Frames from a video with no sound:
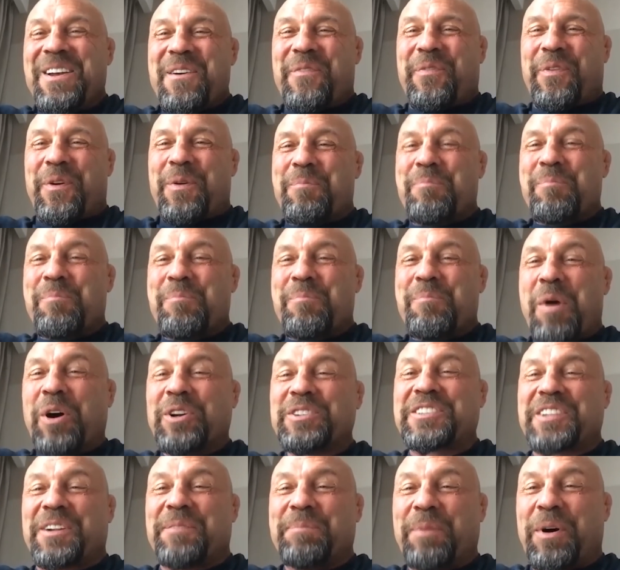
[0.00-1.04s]
for mm-hmm.
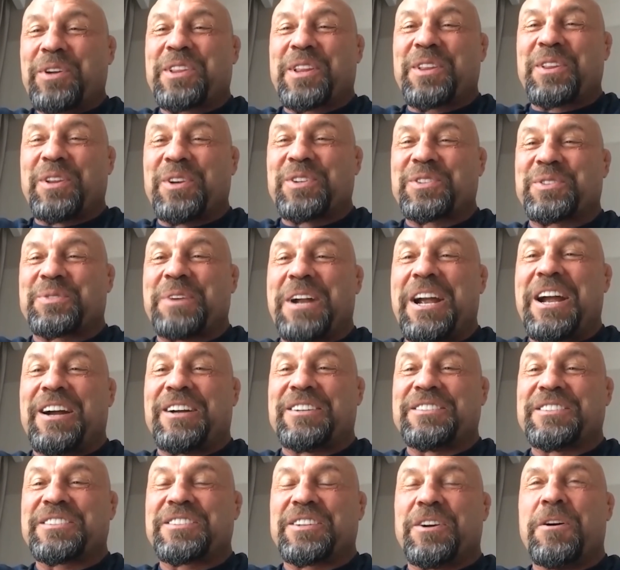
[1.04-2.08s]
most of both of those
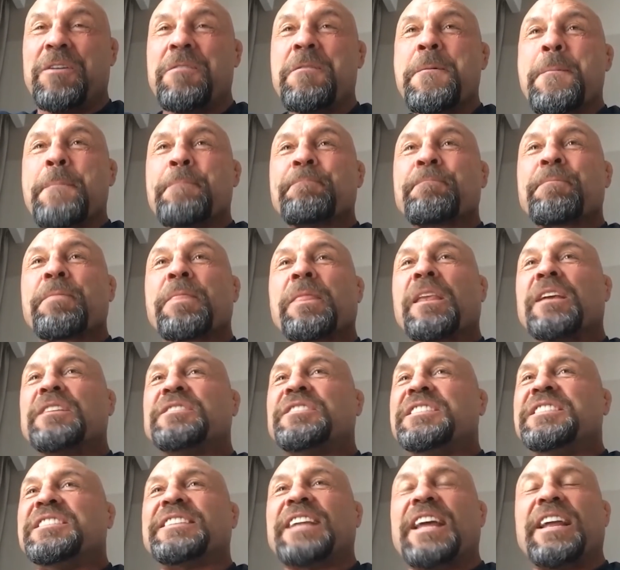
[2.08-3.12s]
rounds so
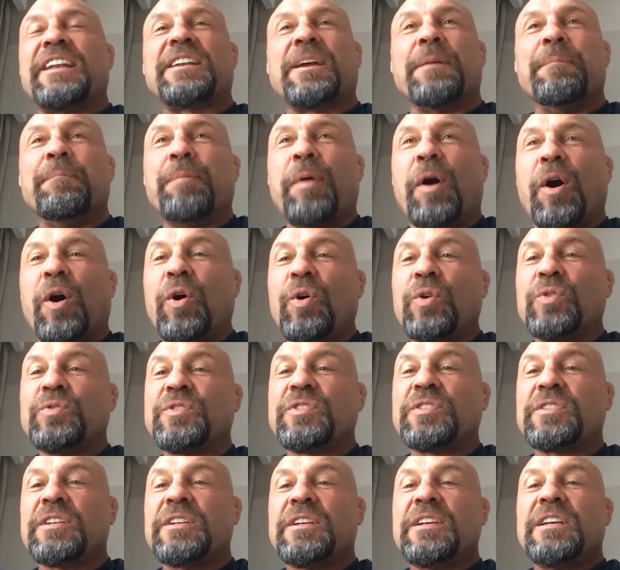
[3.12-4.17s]
she stayed
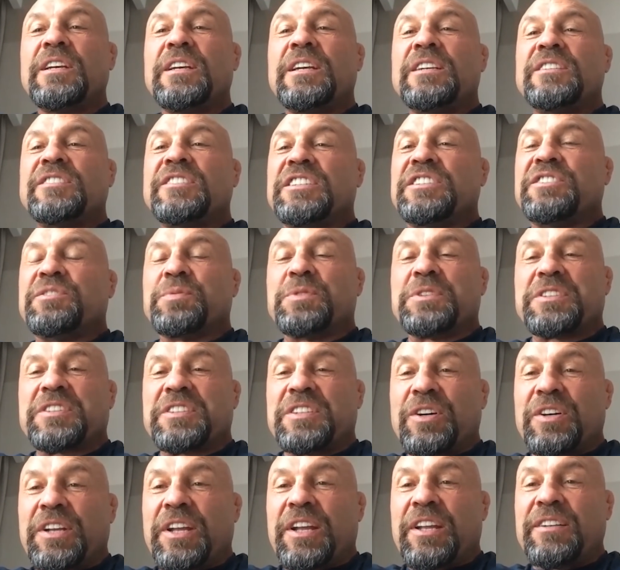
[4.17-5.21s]
composed she's
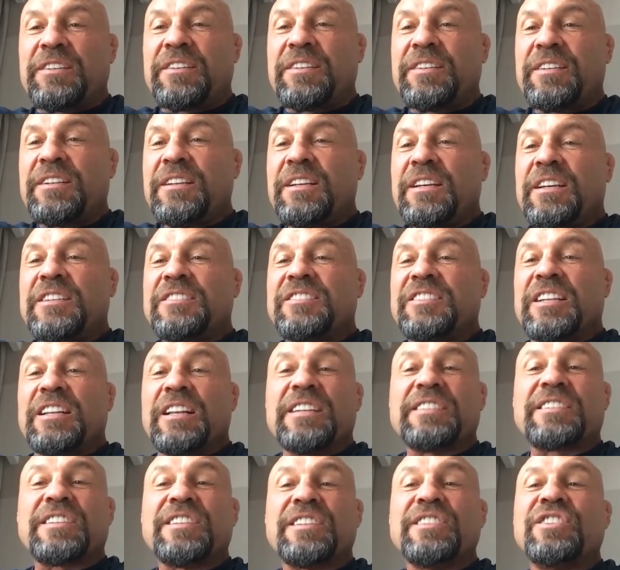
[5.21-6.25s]
resilient she
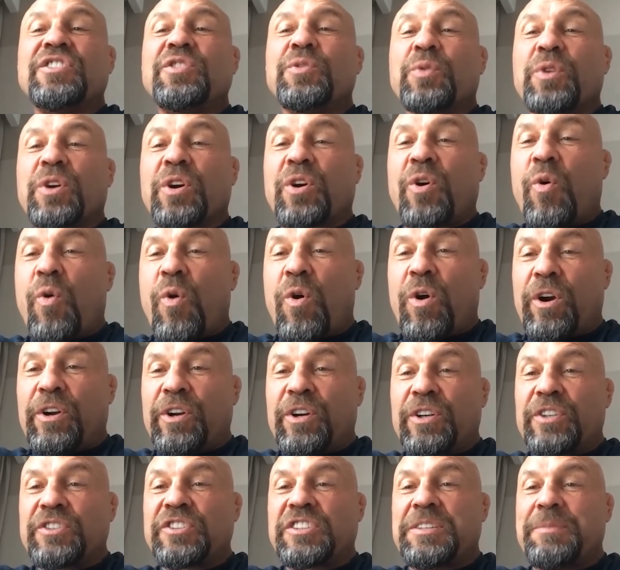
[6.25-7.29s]
listened to her
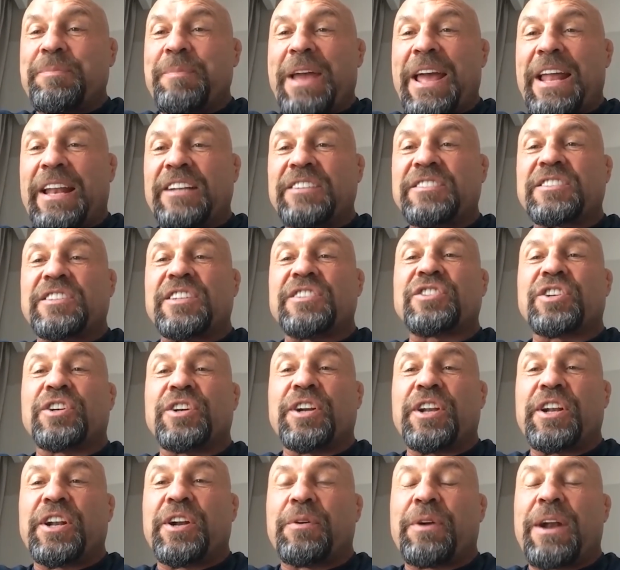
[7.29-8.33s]
corner. She managed to
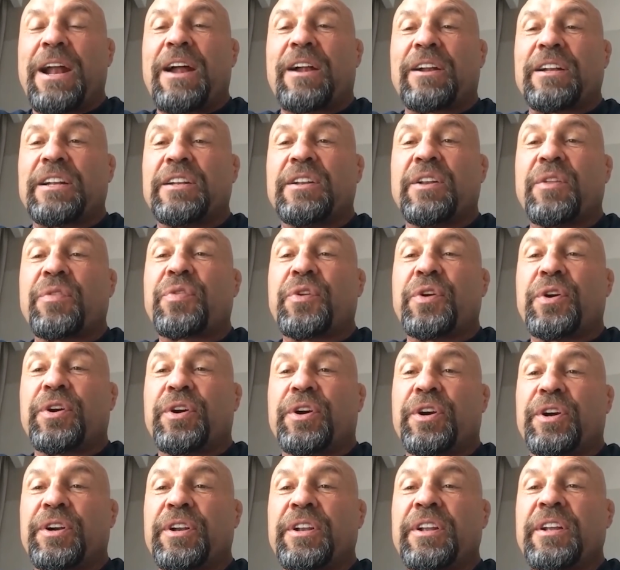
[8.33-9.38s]
turn it around in the
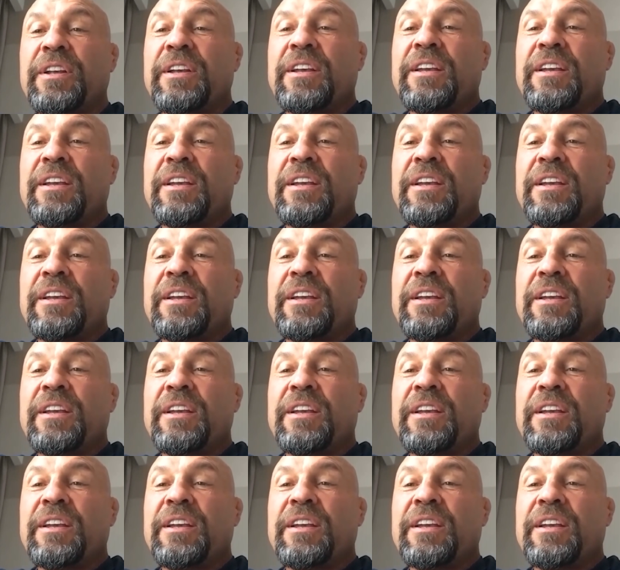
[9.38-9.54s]
third